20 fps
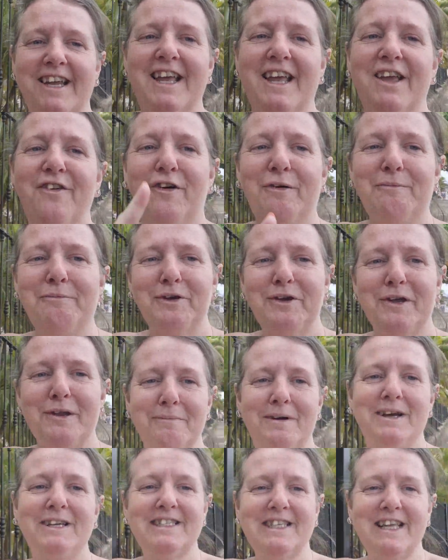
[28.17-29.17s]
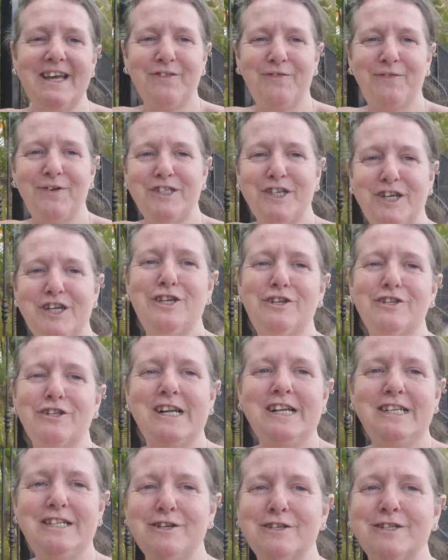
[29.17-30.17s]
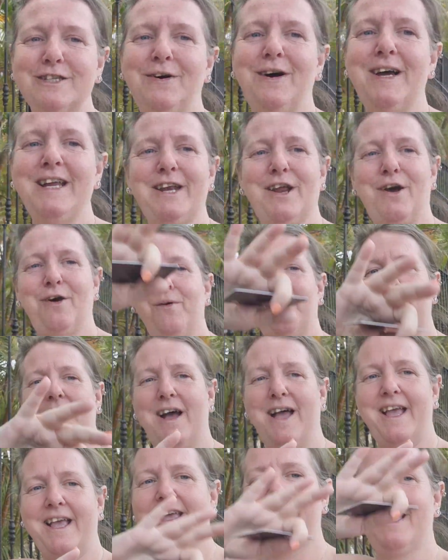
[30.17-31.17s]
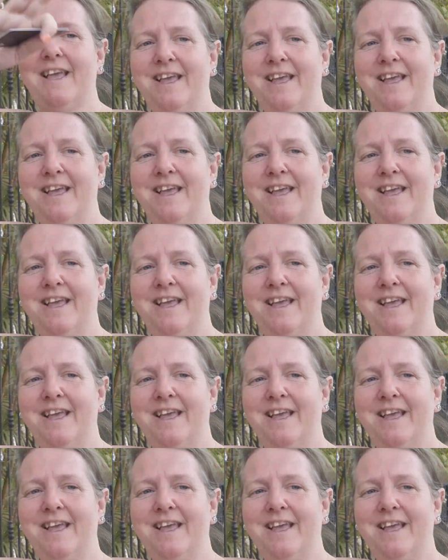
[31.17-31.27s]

if I'm looking at myself which I usually do so I know like